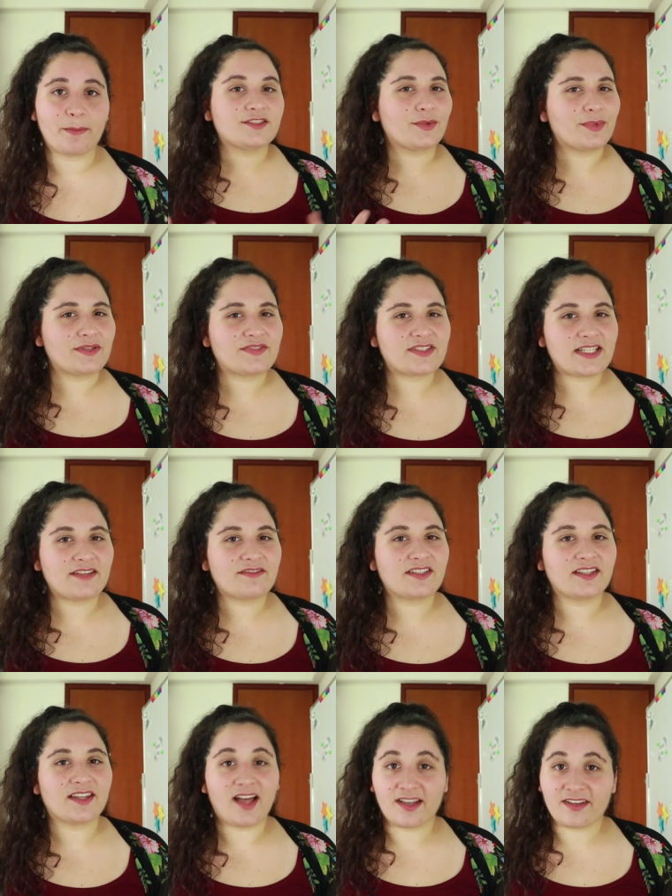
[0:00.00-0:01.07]
So we've saved a
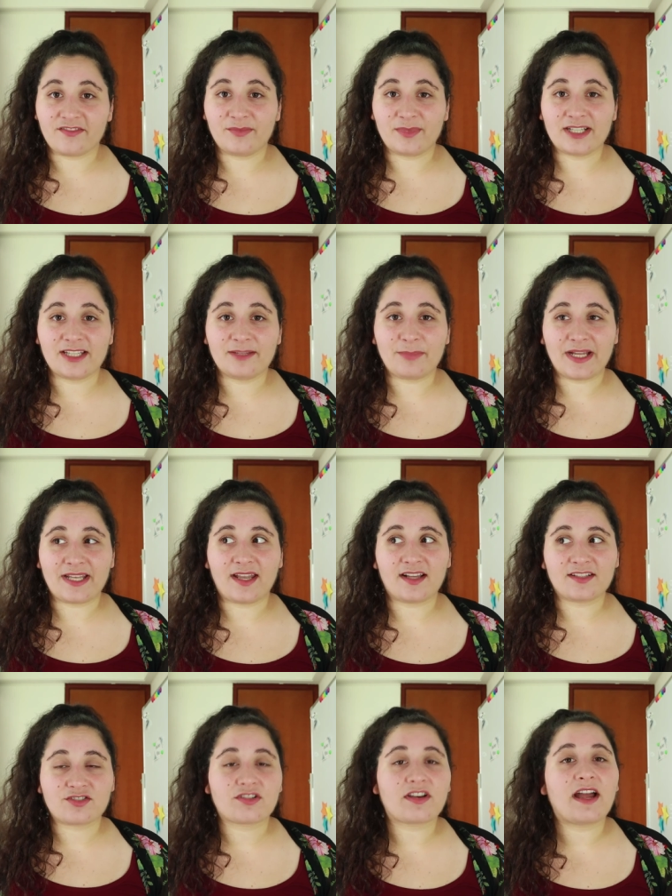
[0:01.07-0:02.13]
lot of money by
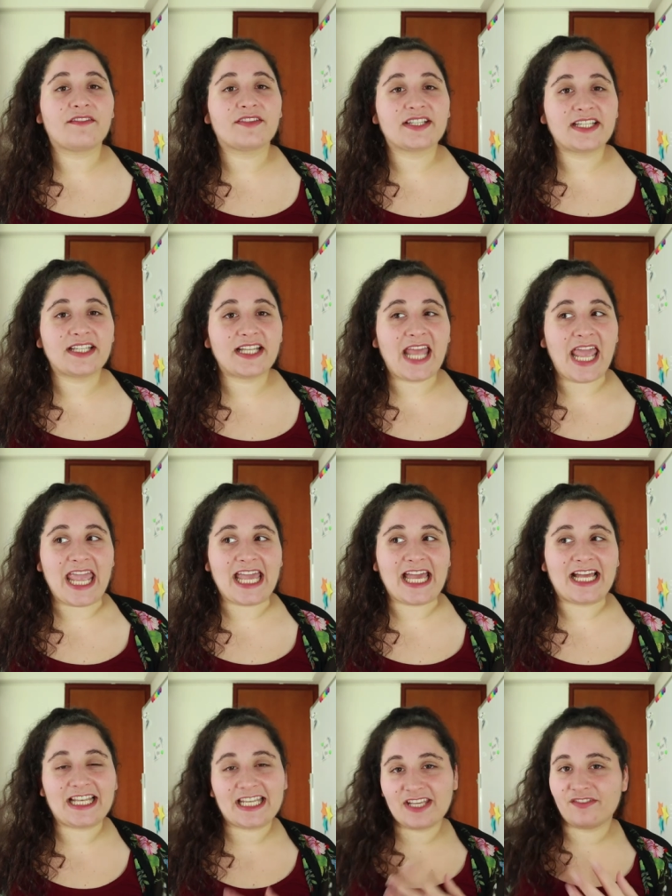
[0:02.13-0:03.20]
not traveling
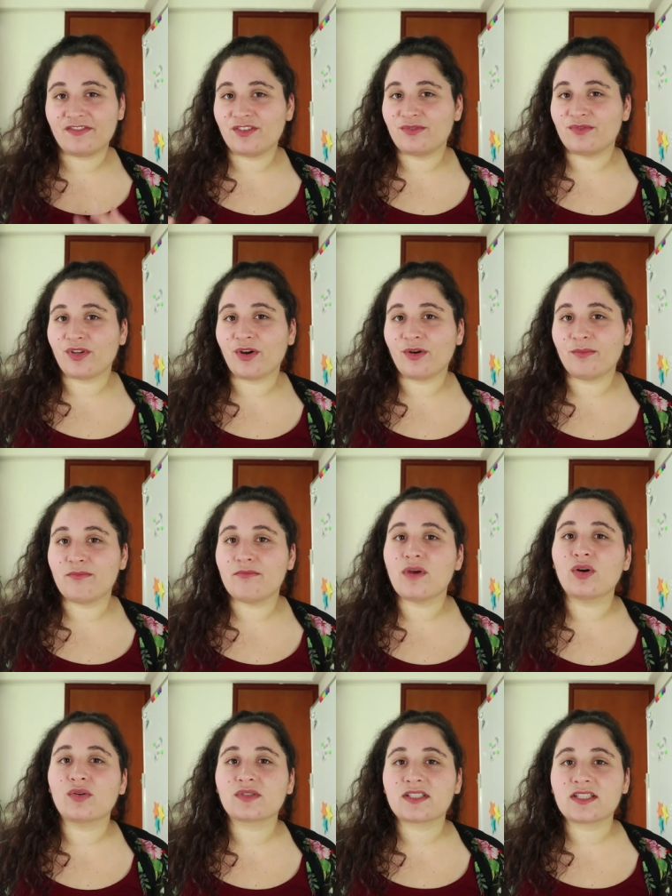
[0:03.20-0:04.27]
and if you know
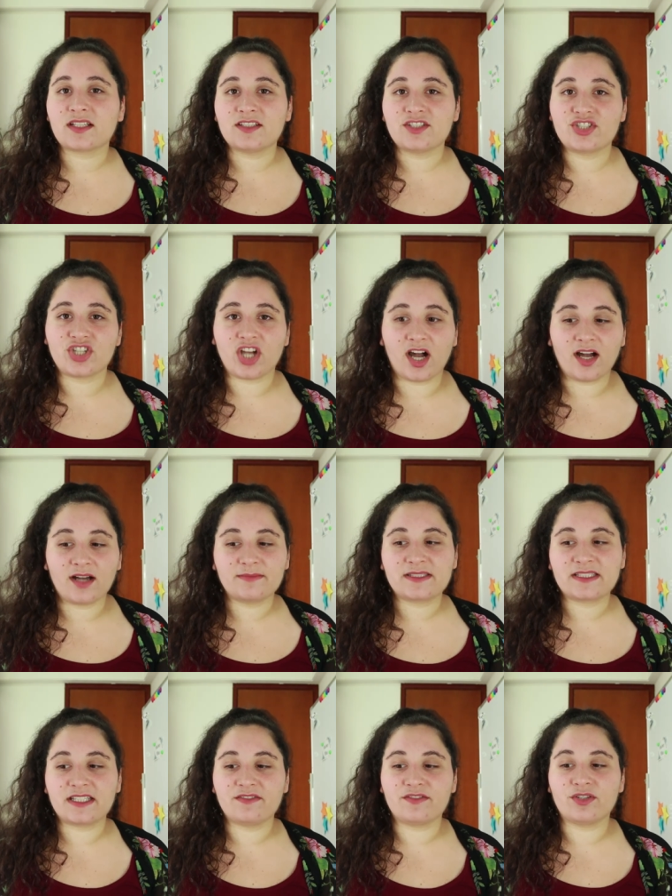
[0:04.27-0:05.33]
most jobs
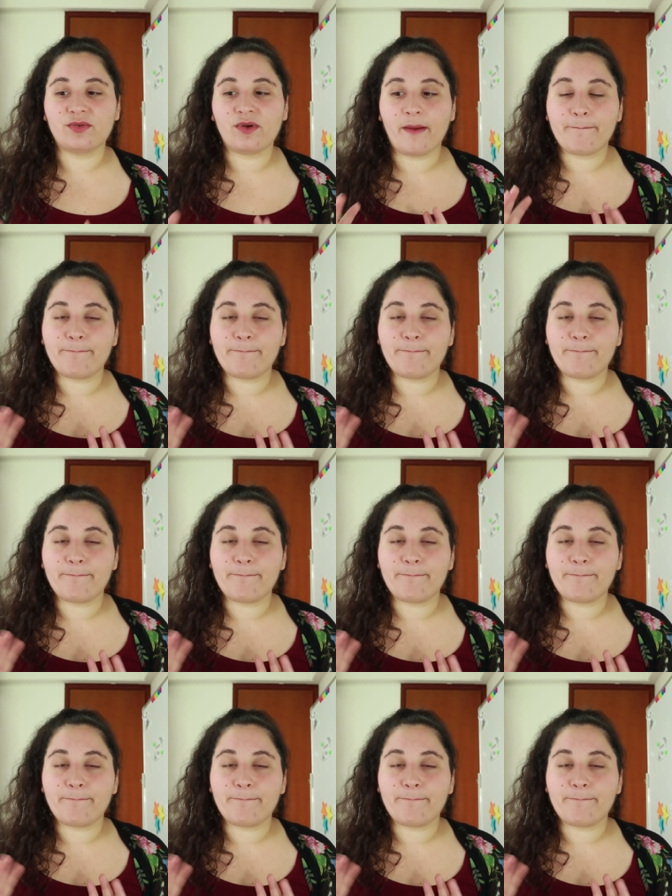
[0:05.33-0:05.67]
give you a